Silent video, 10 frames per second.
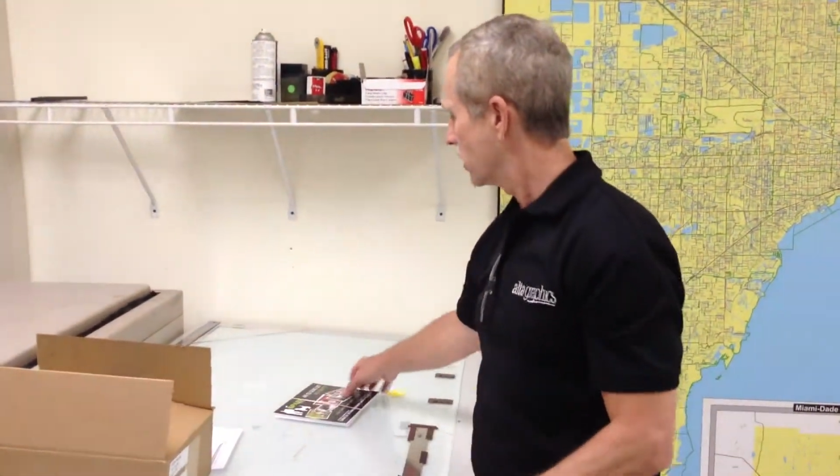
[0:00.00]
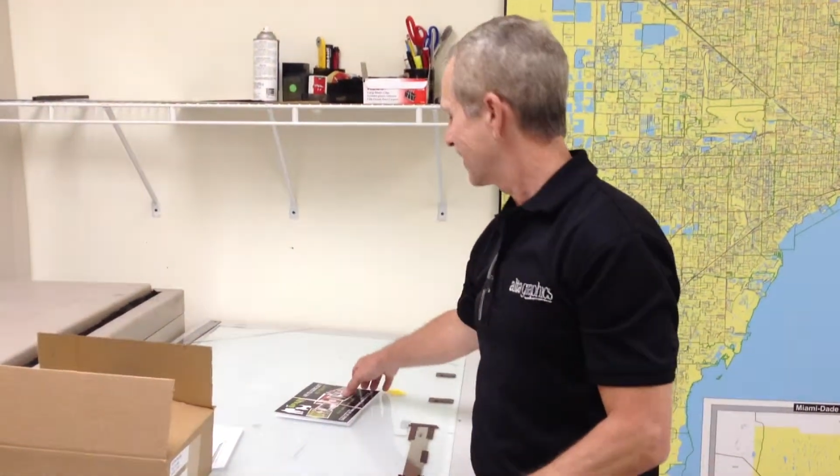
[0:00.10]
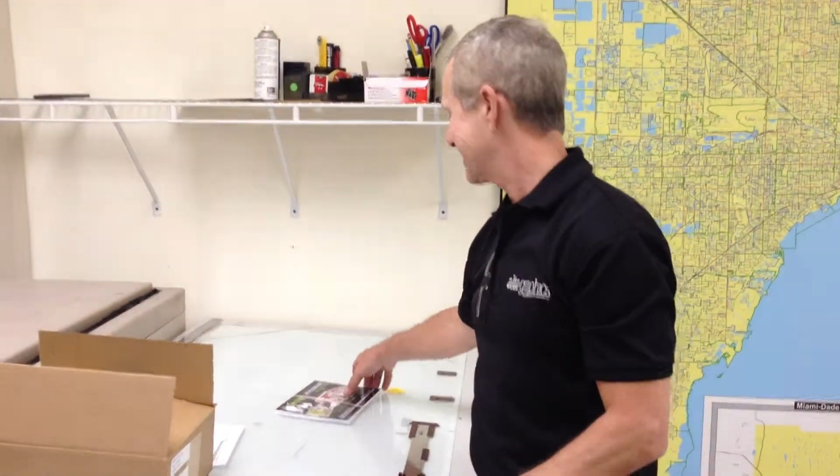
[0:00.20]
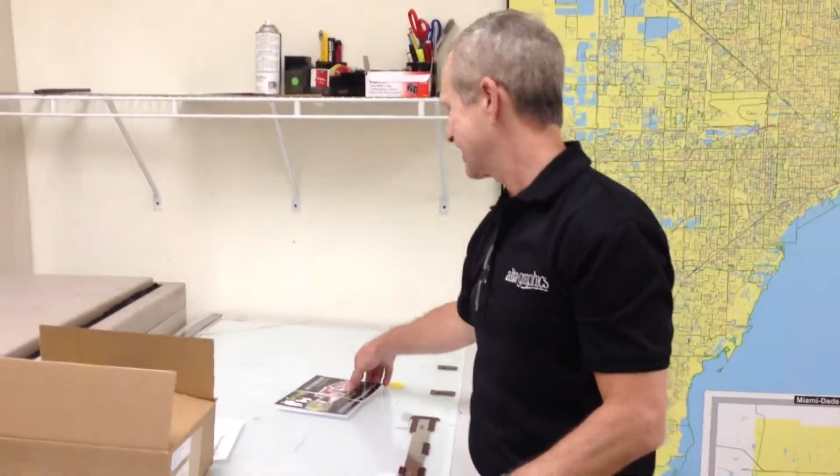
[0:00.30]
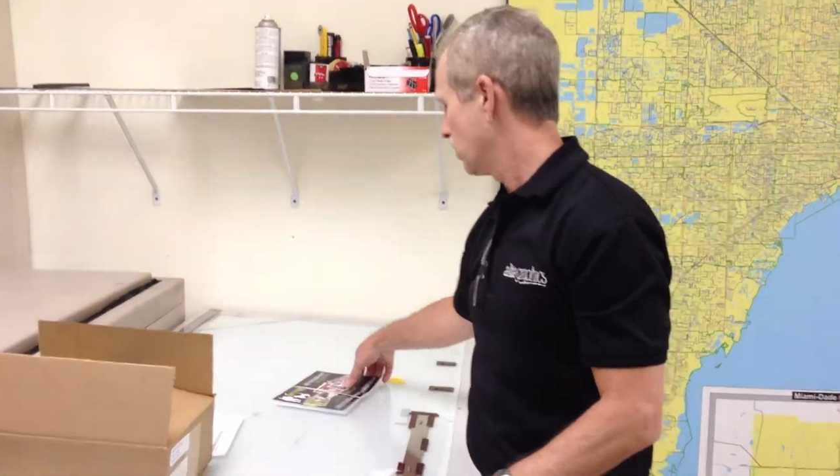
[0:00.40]

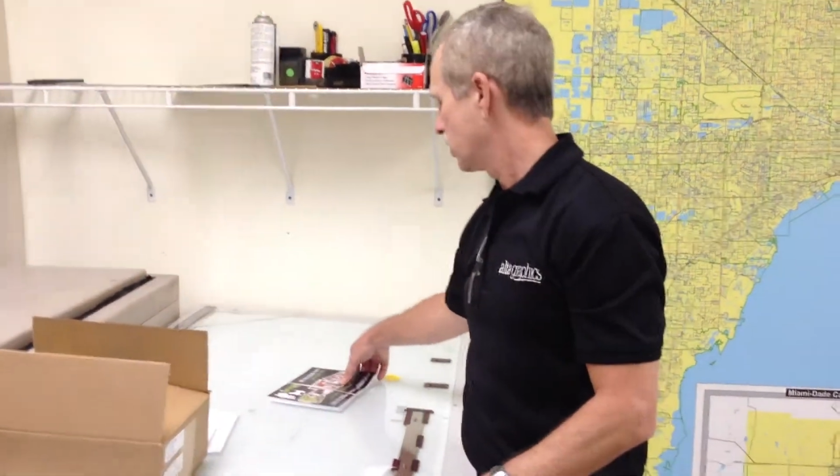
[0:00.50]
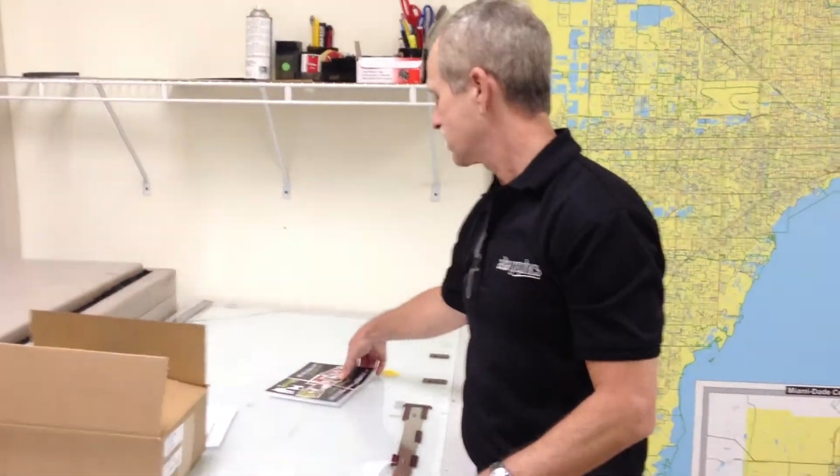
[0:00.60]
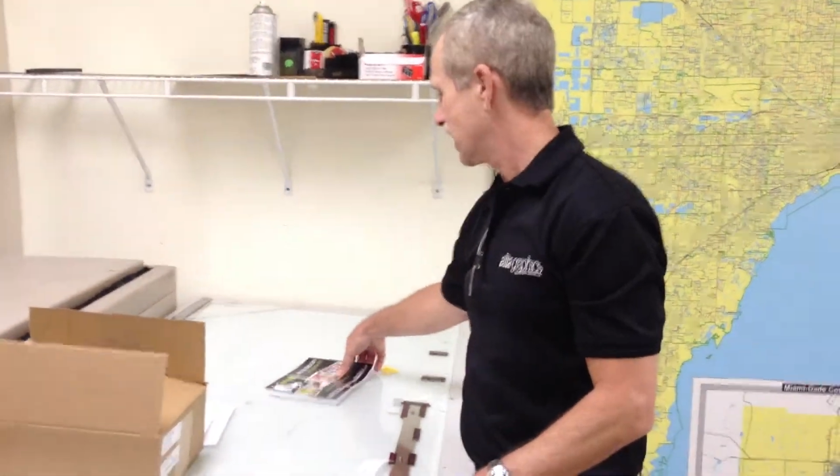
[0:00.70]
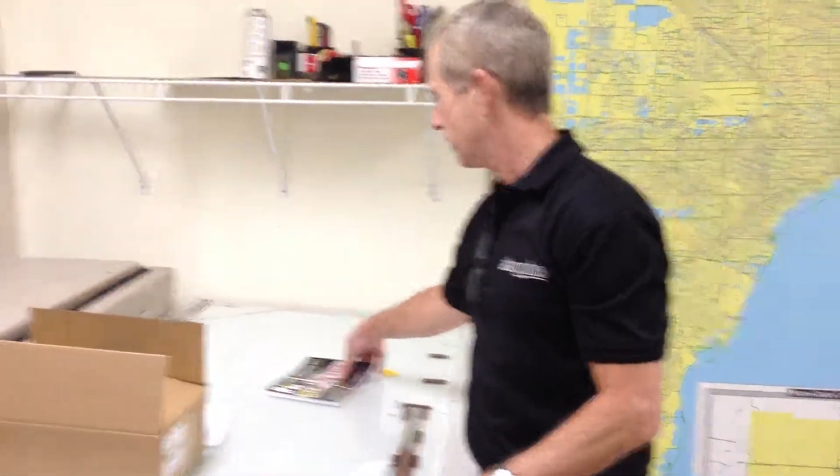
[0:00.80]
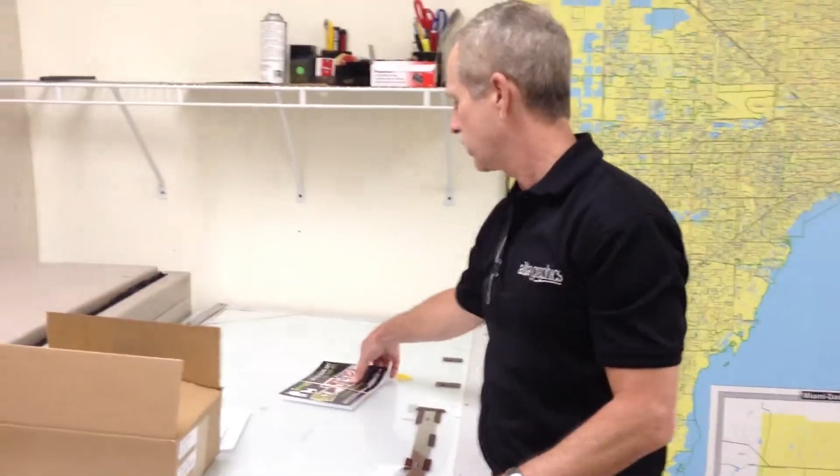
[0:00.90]
a somewhat
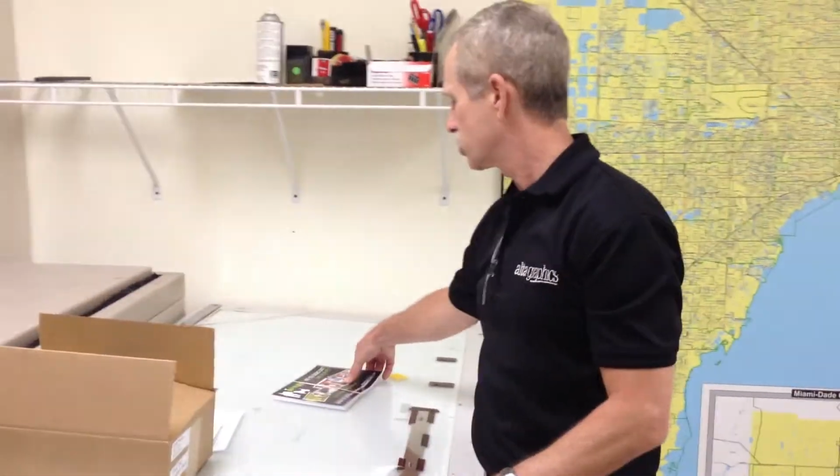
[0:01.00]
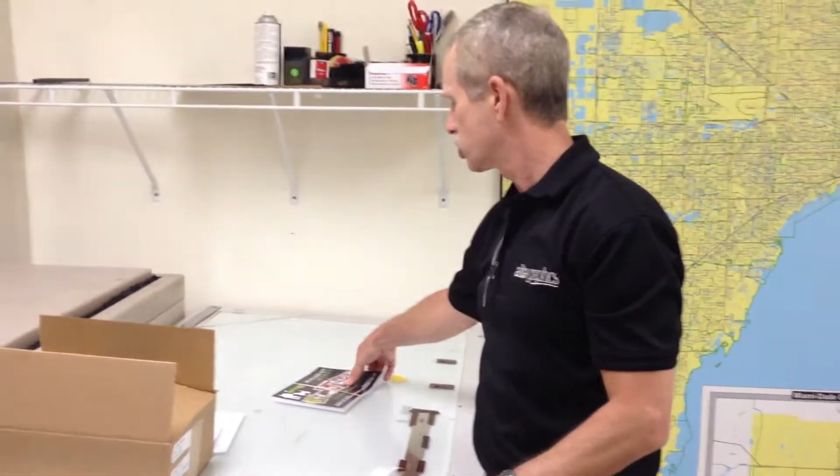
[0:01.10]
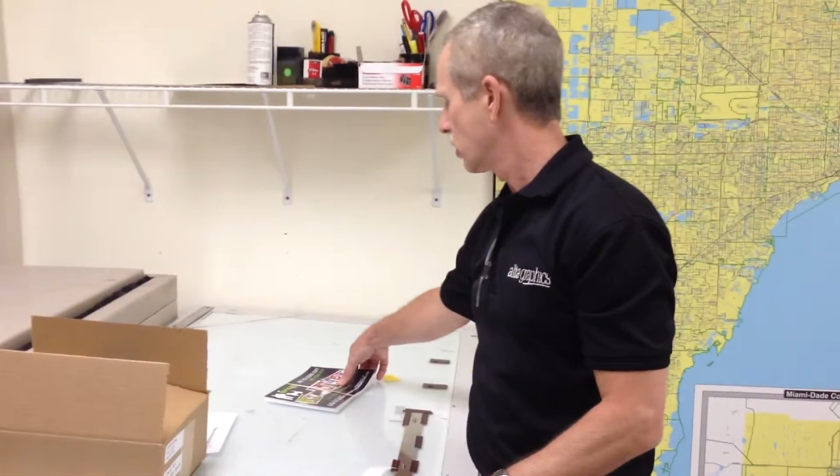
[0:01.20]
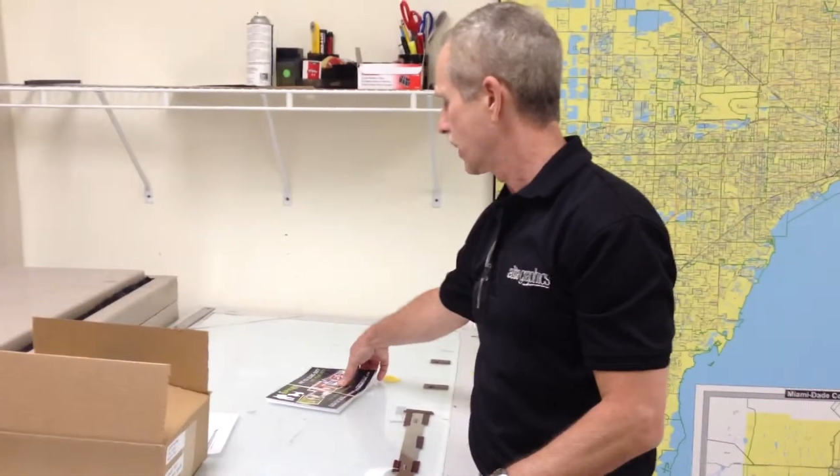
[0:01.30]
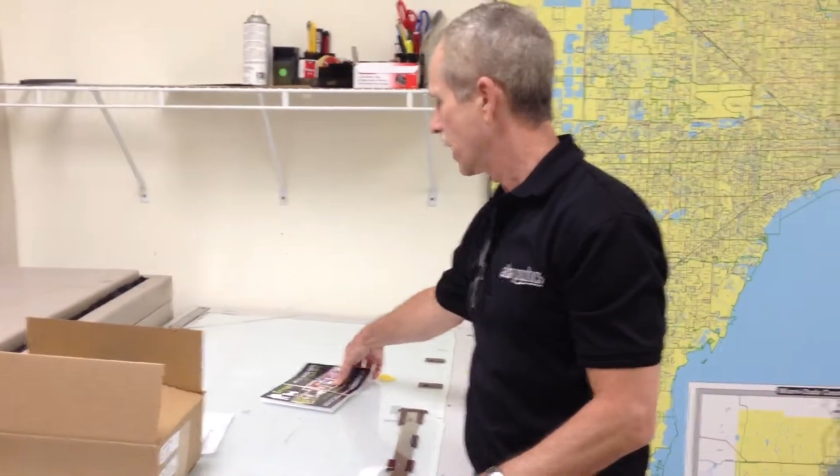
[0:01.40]

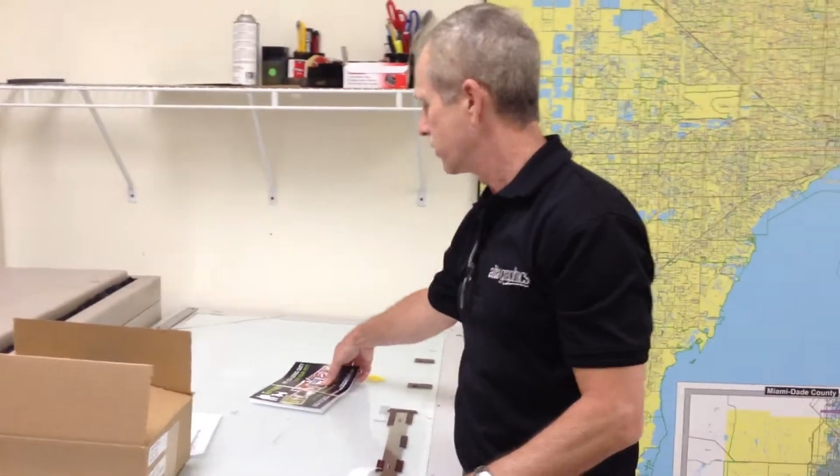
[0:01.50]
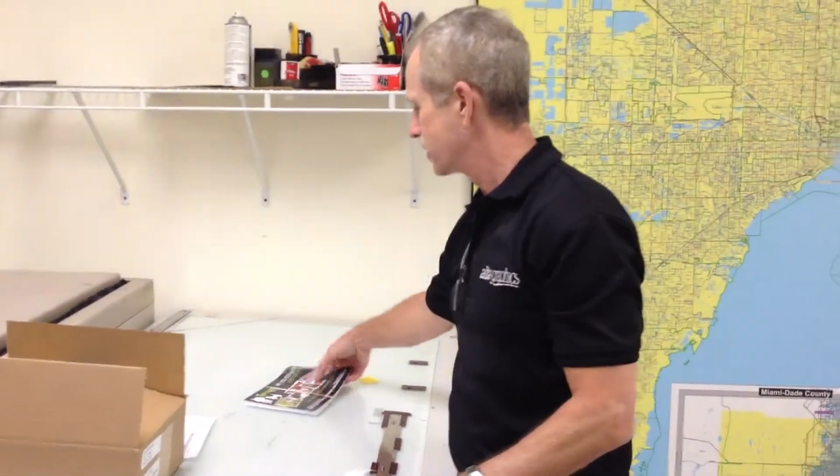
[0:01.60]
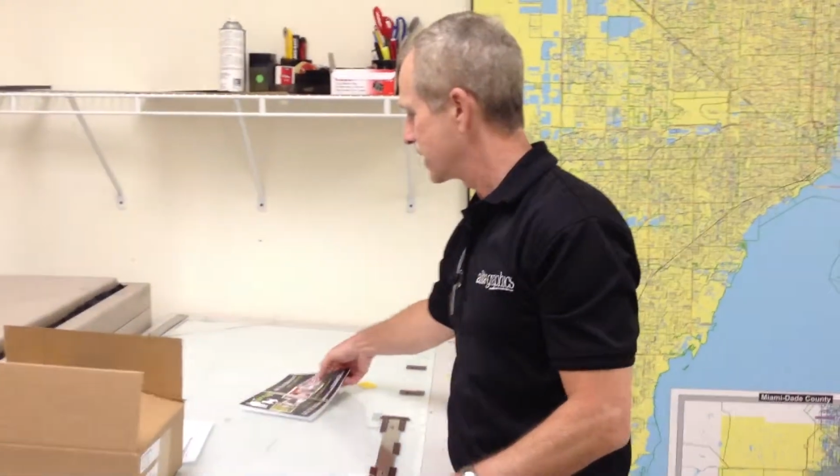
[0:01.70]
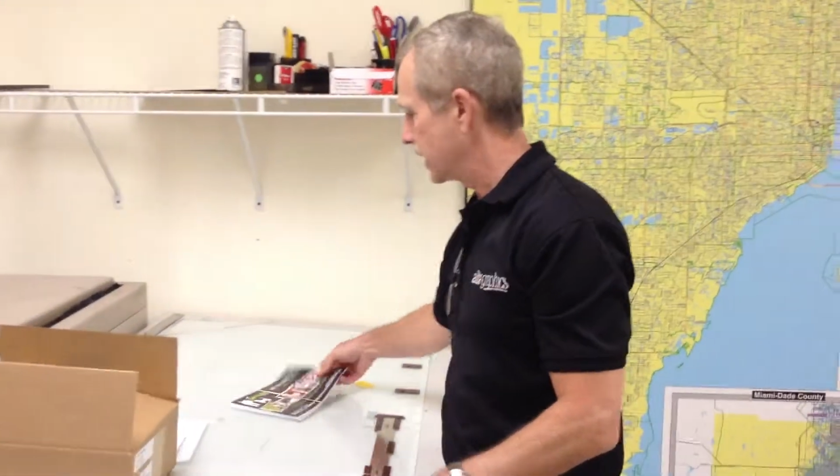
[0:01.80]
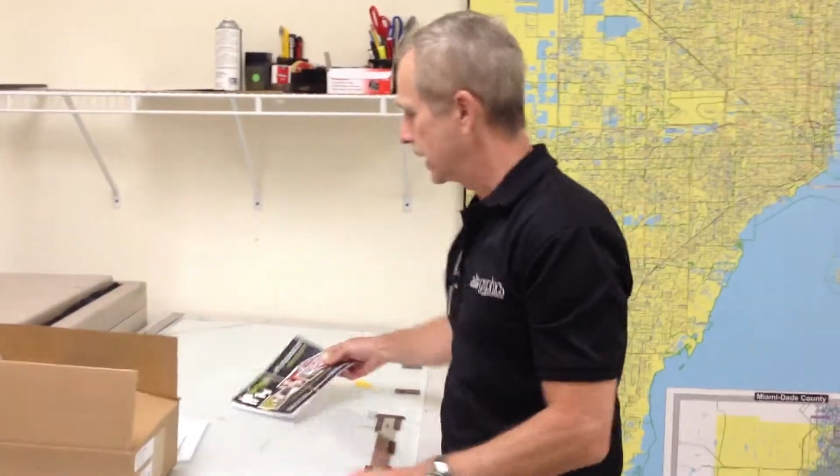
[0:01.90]
time-consuming
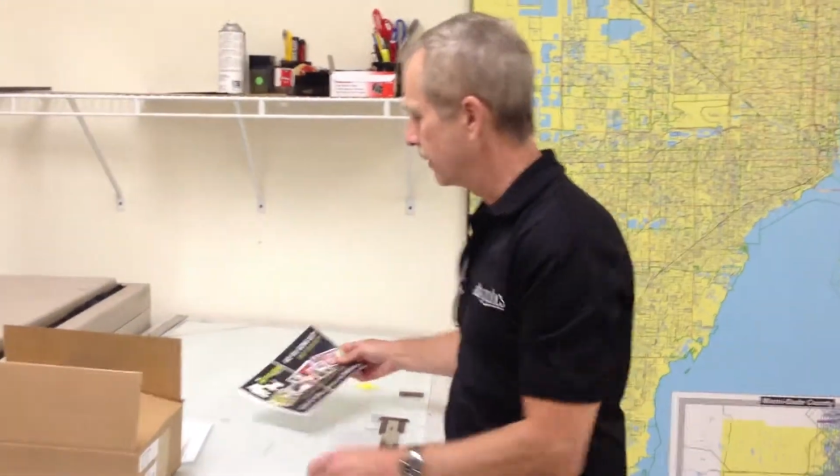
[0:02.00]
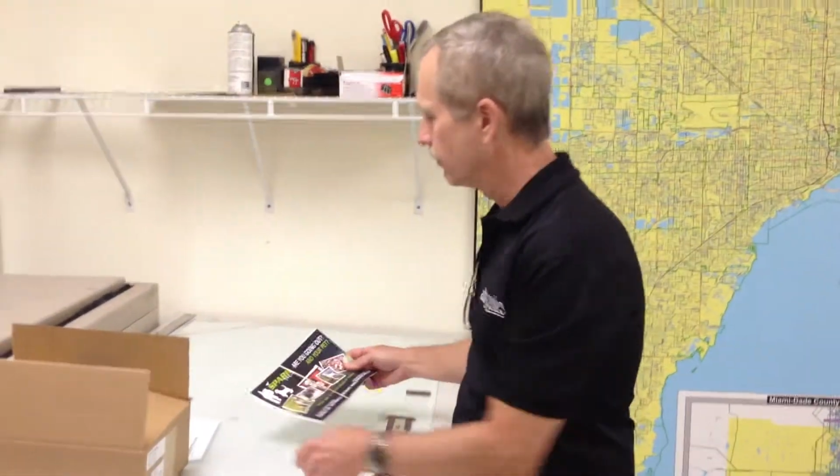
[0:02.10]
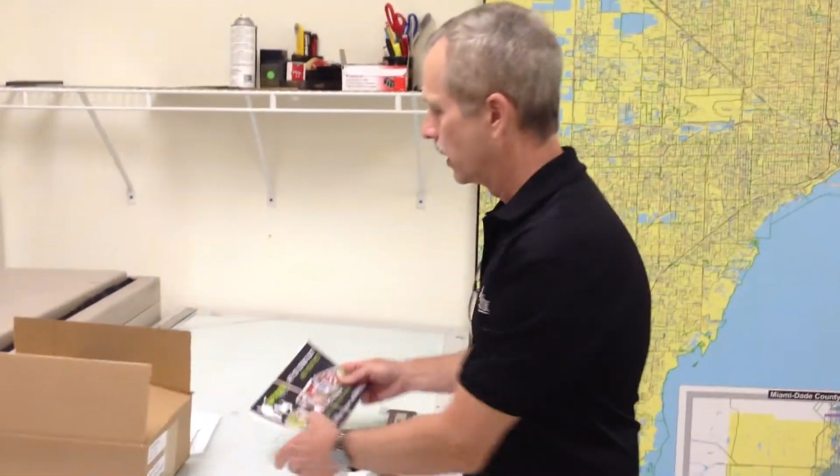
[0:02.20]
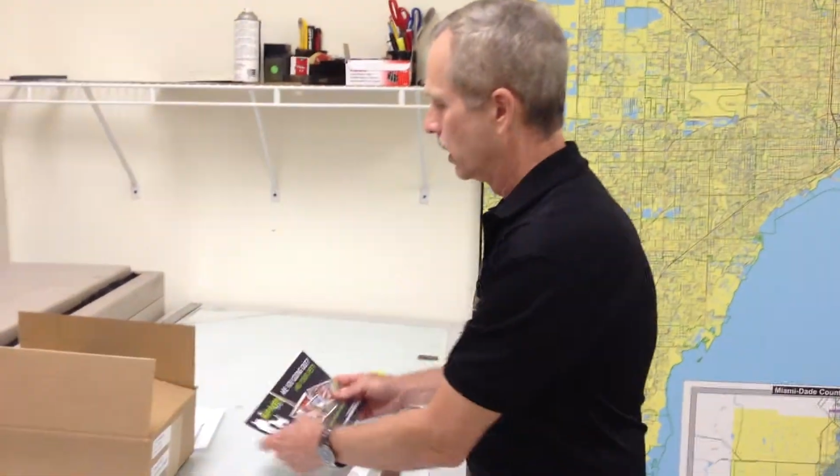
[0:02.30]
undertaking,